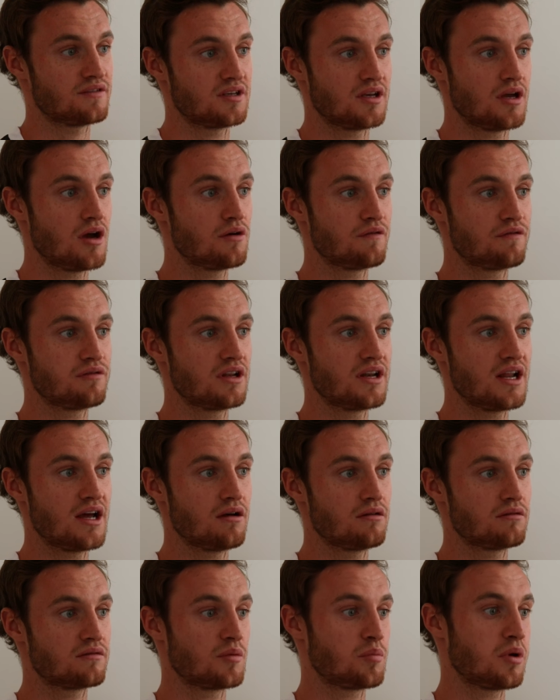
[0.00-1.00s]
So yeah, hopefully
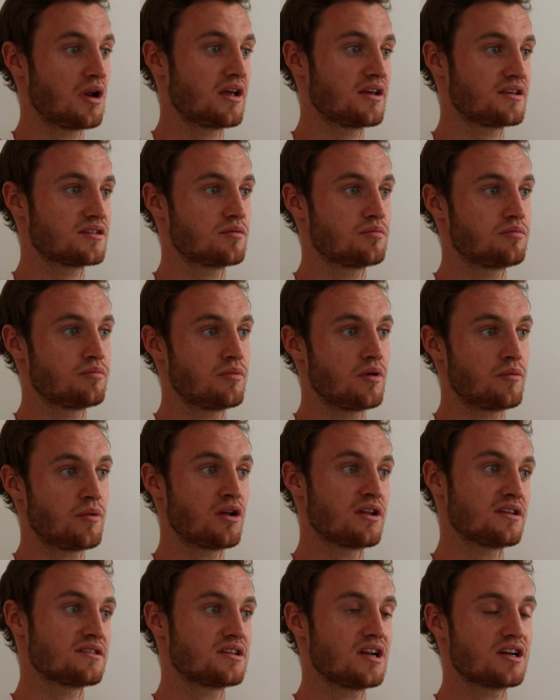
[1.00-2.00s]
now the players
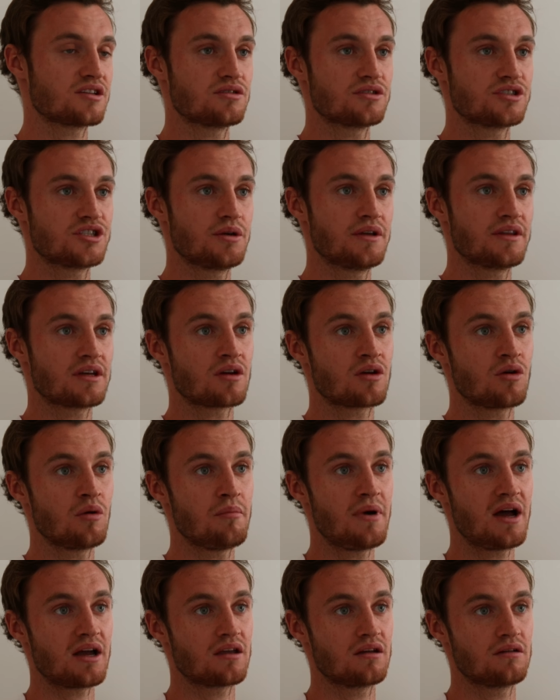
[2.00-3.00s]
on international duty, they
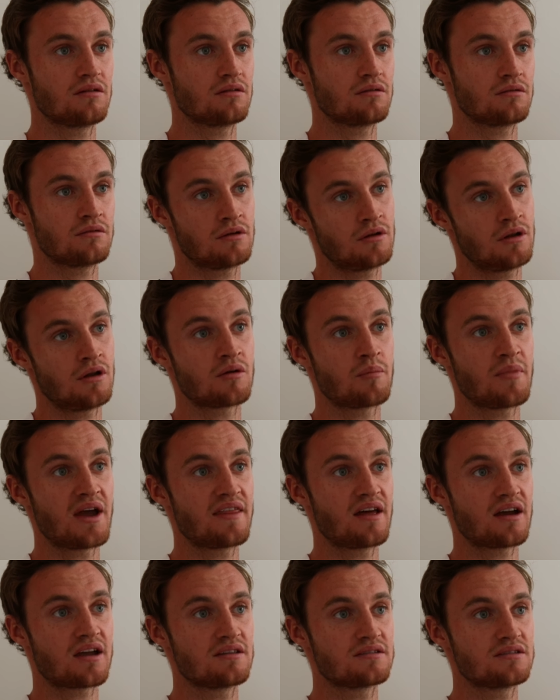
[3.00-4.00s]
can come back, and
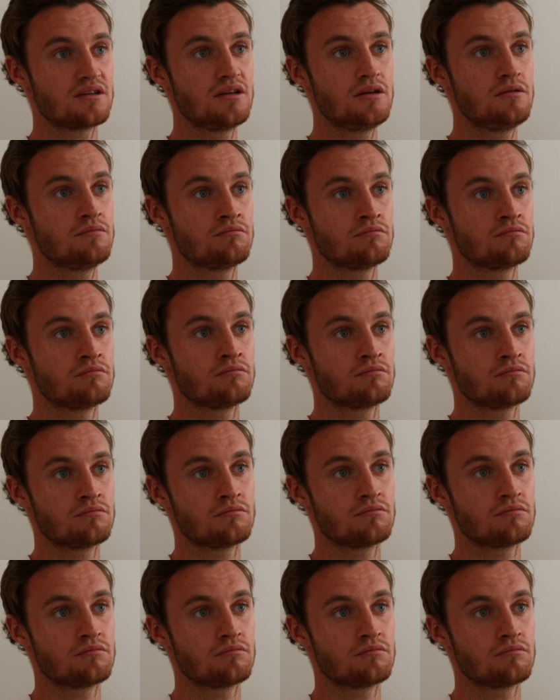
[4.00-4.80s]
long may that continue.